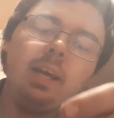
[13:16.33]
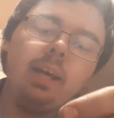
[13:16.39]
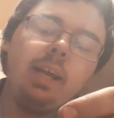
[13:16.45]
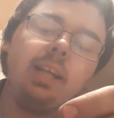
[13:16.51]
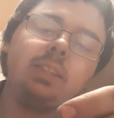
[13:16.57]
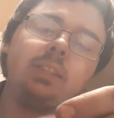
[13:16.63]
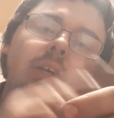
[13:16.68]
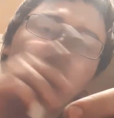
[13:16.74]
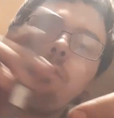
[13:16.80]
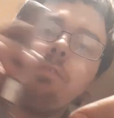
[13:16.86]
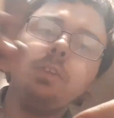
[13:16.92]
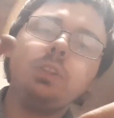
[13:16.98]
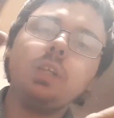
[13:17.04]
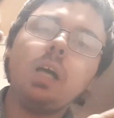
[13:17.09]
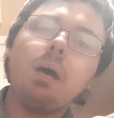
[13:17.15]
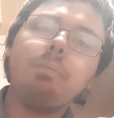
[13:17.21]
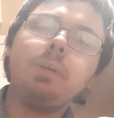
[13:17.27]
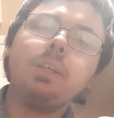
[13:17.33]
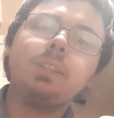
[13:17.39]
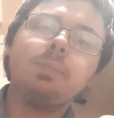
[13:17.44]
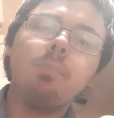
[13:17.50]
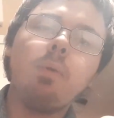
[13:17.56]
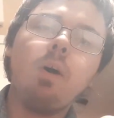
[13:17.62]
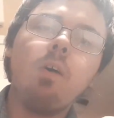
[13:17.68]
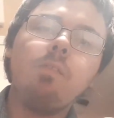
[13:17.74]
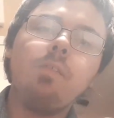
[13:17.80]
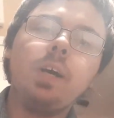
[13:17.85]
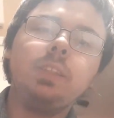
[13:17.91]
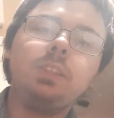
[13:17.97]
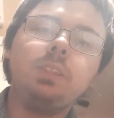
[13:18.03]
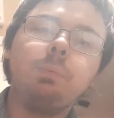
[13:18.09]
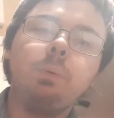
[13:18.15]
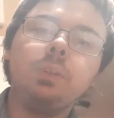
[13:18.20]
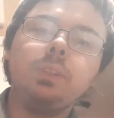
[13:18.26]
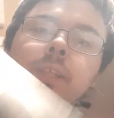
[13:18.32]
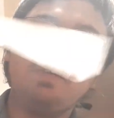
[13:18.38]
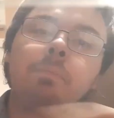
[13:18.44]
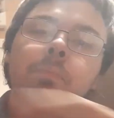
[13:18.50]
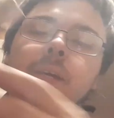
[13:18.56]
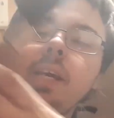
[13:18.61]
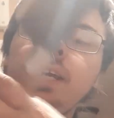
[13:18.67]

It's good for chopping small vegetables and meat,